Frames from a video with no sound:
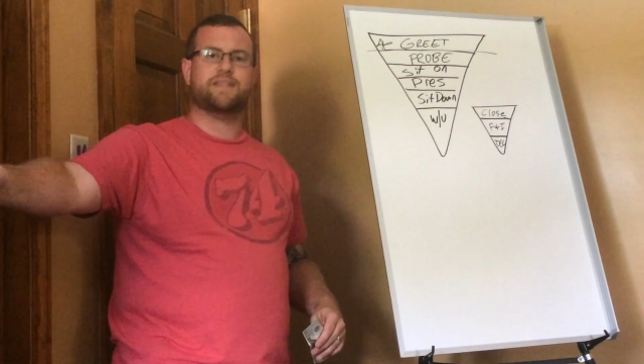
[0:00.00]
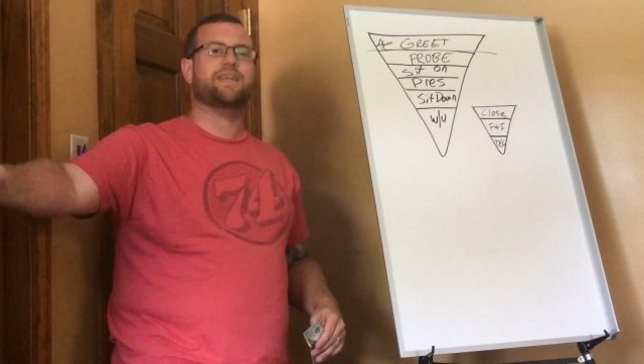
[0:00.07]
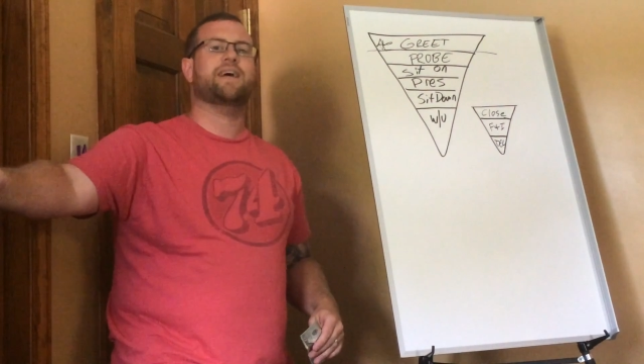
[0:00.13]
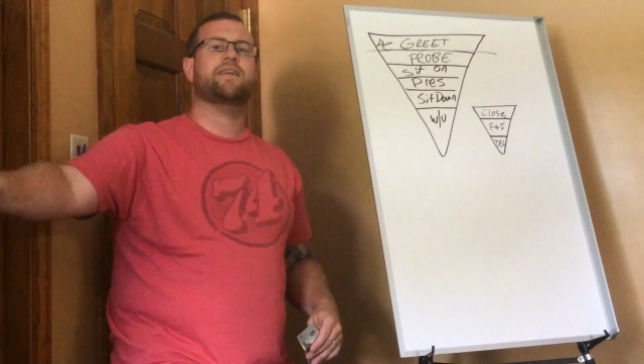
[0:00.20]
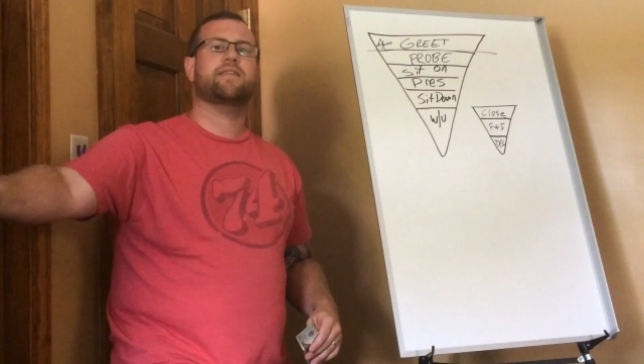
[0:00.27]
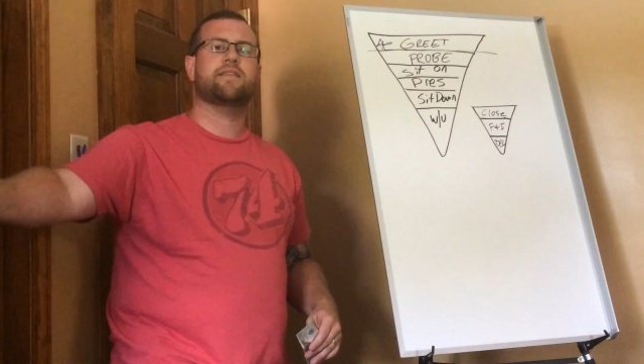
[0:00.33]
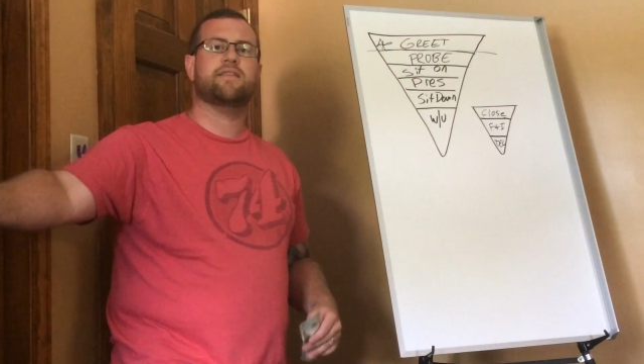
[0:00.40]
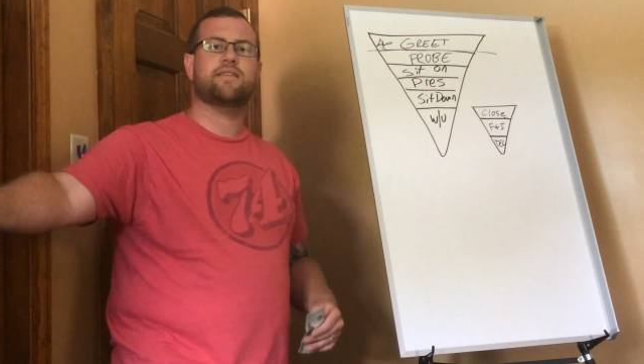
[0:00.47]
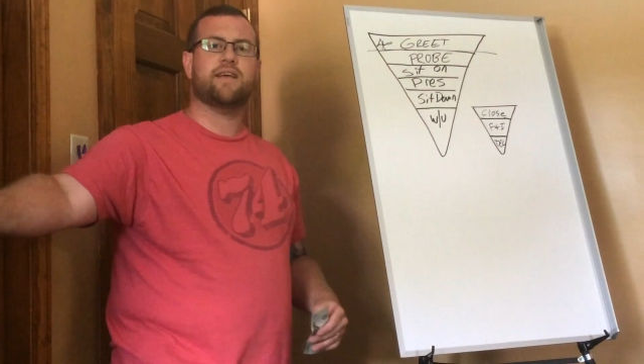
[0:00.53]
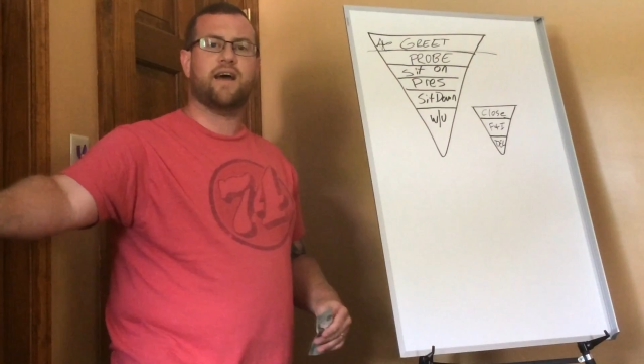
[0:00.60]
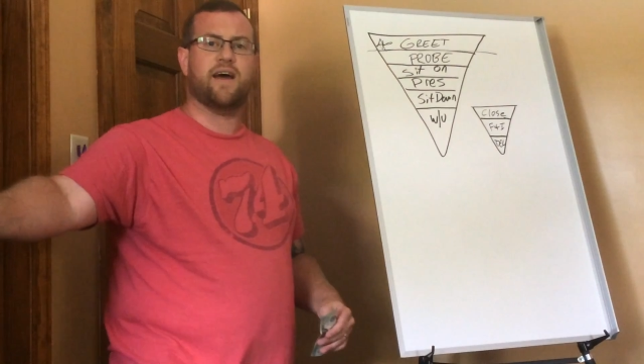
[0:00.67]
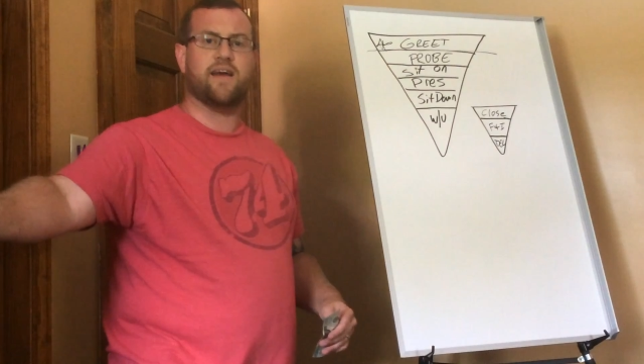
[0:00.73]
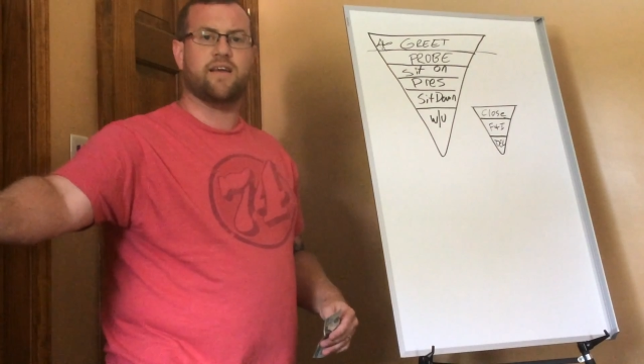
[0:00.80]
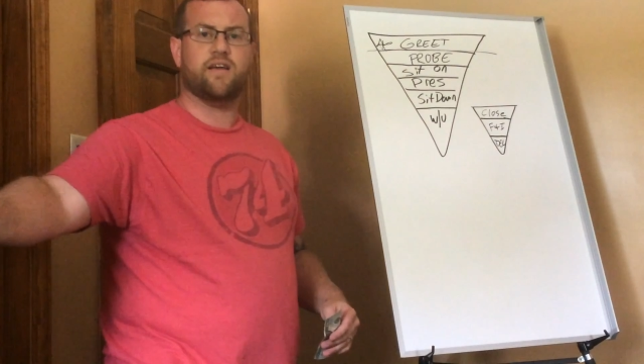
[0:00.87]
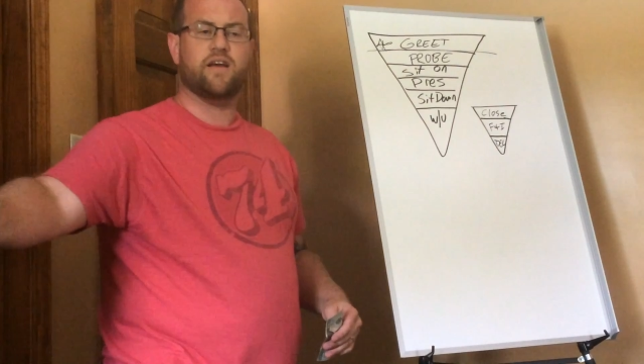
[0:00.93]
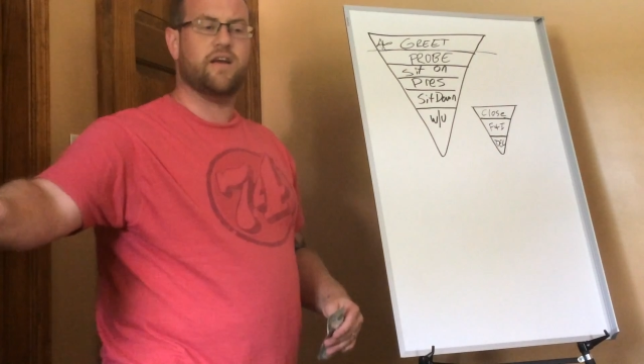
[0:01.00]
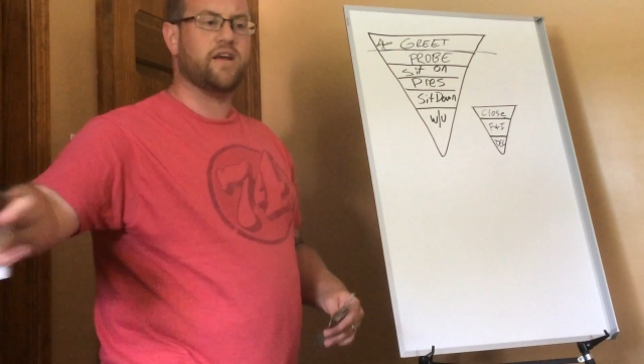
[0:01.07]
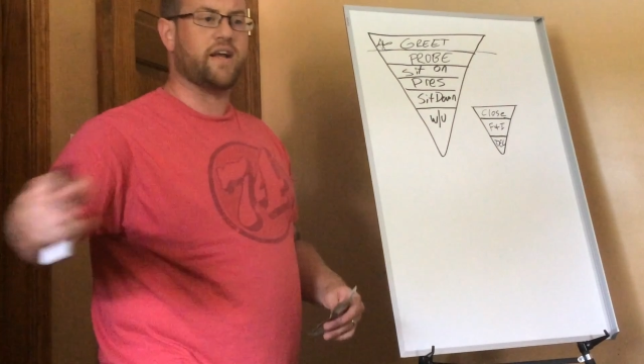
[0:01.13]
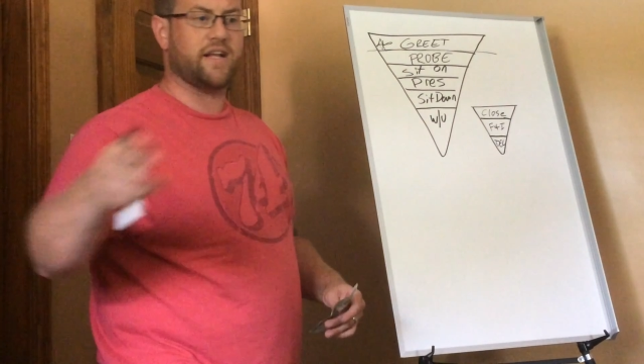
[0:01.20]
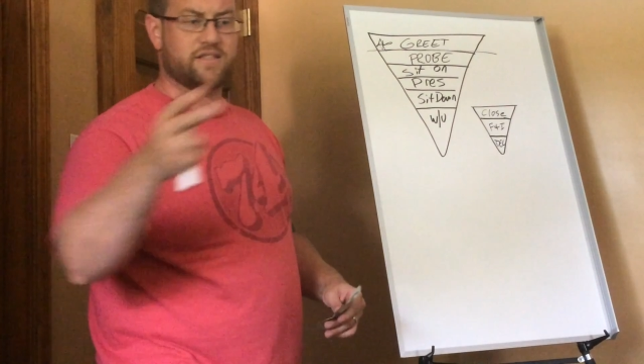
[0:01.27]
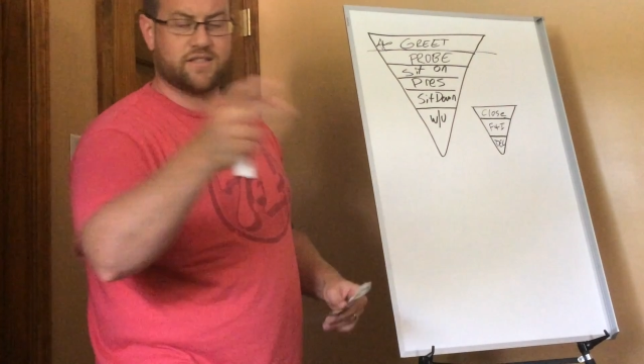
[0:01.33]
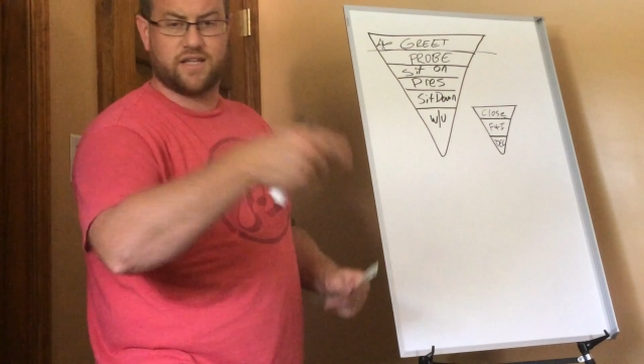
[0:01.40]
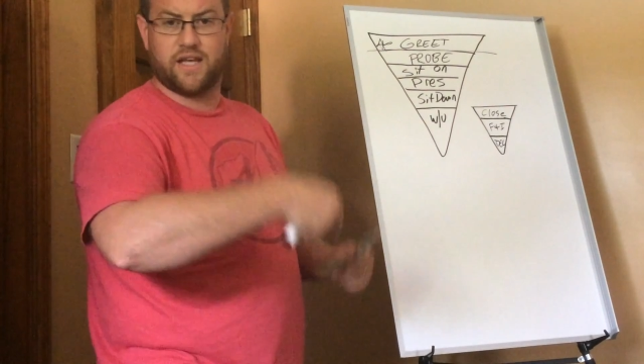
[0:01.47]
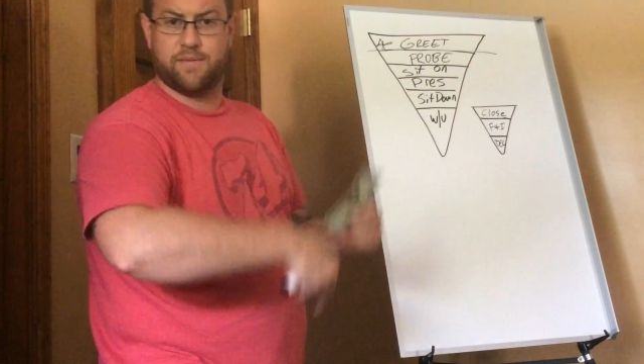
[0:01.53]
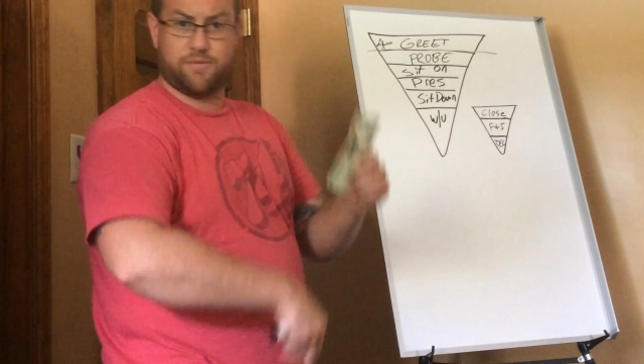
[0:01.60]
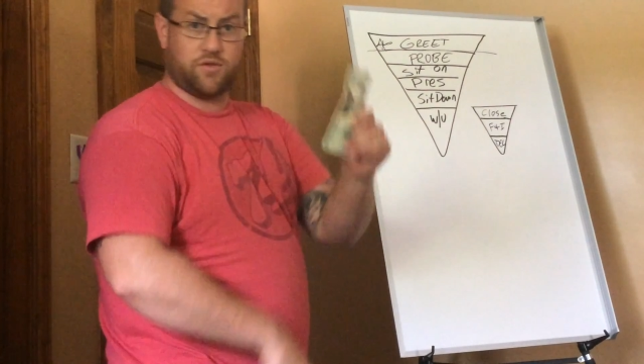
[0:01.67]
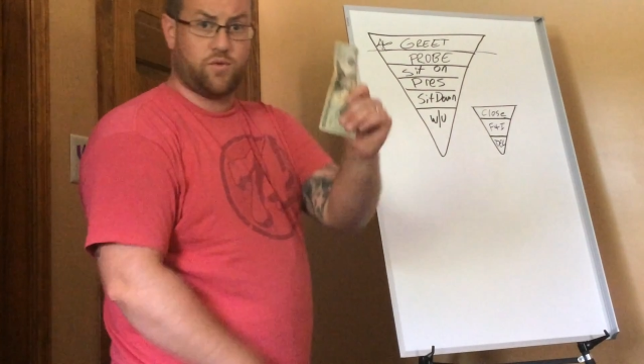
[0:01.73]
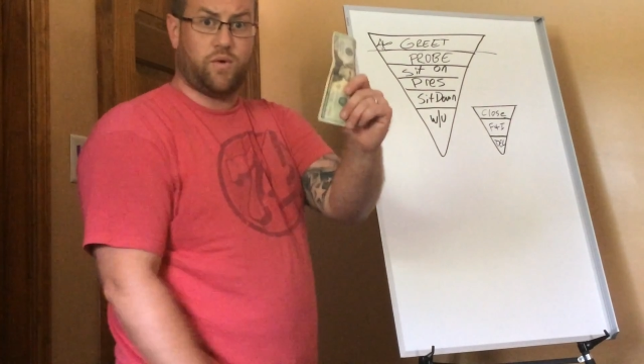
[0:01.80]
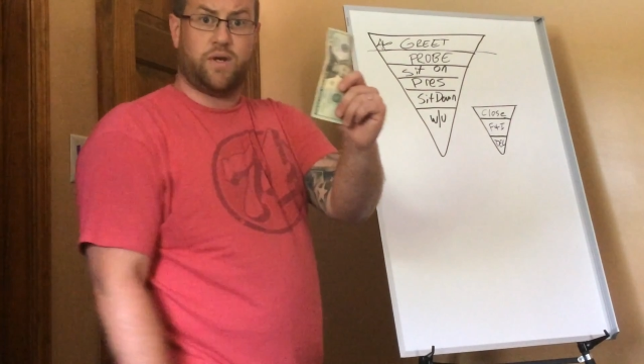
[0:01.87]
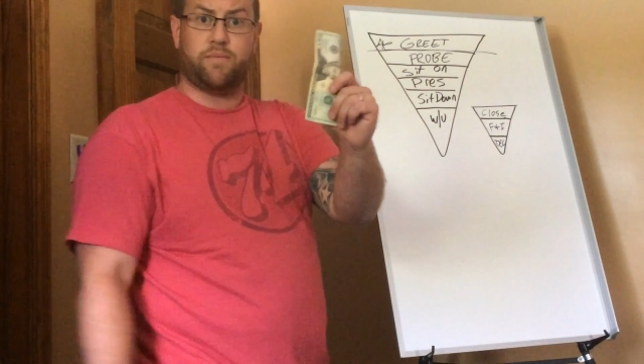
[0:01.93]
the end of the day gets to keep
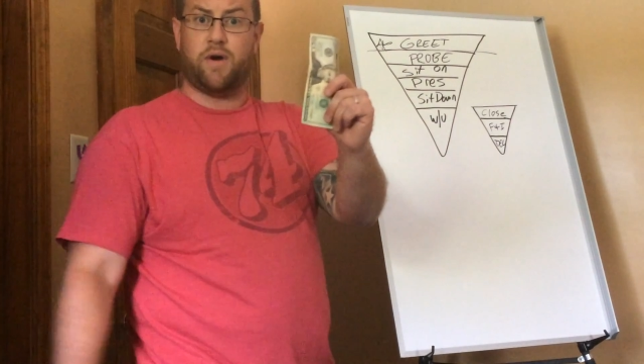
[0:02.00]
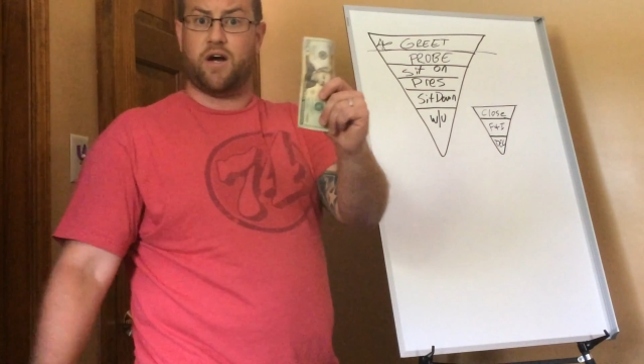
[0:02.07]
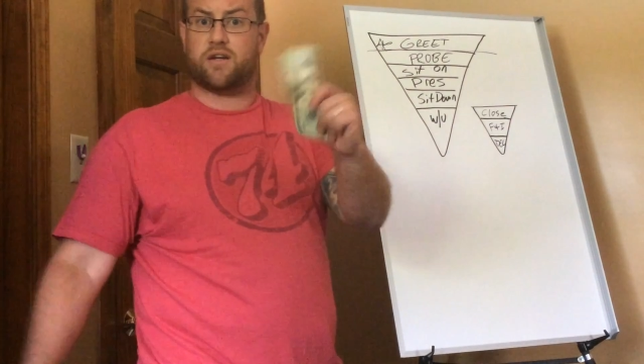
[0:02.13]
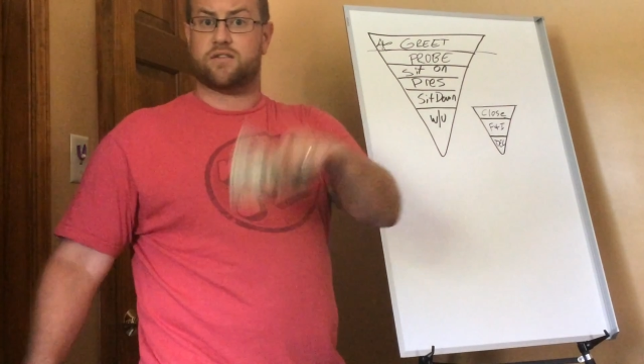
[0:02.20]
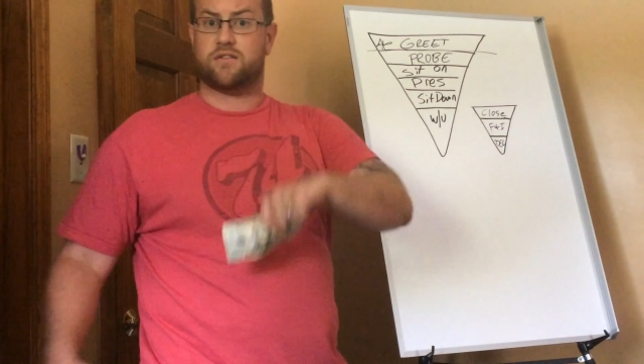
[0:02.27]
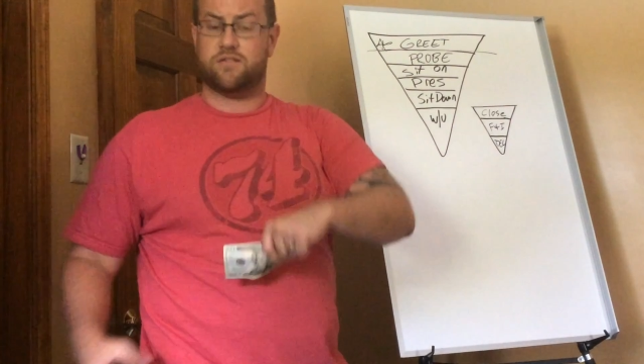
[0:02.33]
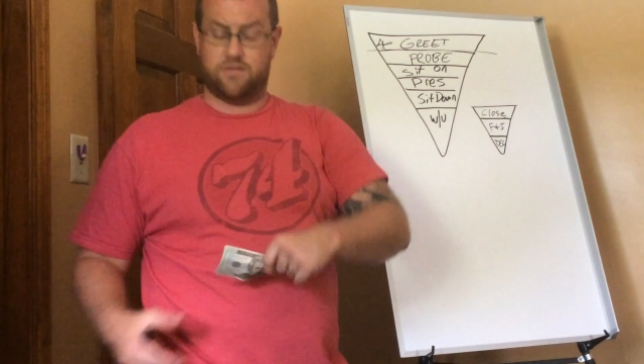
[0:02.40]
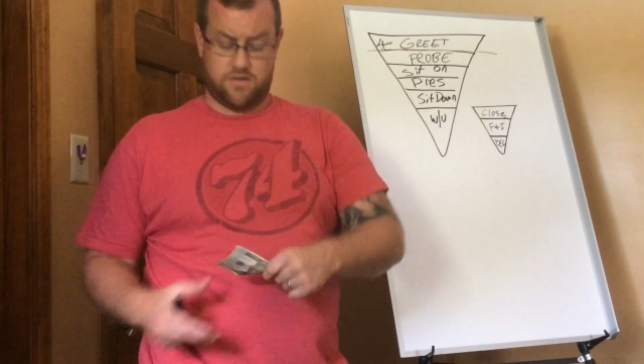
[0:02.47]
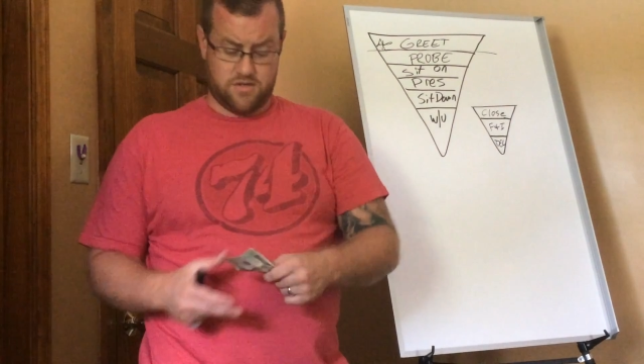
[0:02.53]
the 20 bucks.